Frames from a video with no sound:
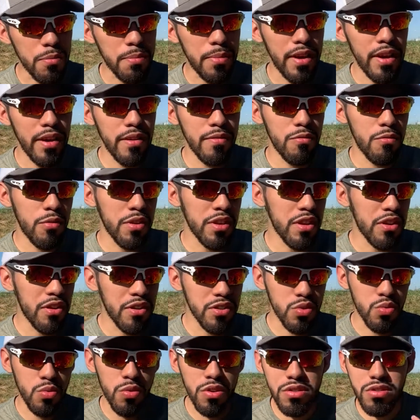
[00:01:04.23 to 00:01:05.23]
bait, whether
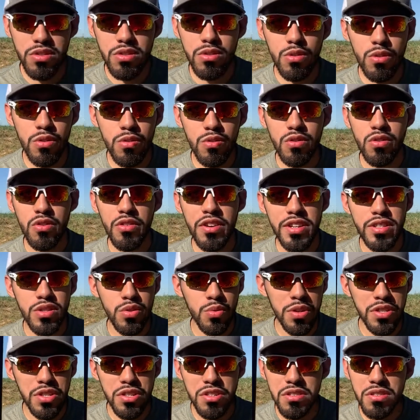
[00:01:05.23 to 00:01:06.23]
it's 1, 2, 3
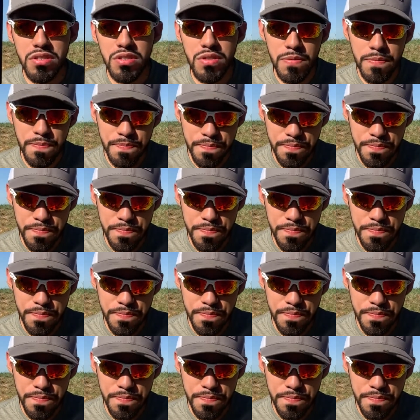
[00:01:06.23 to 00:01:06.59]
twitches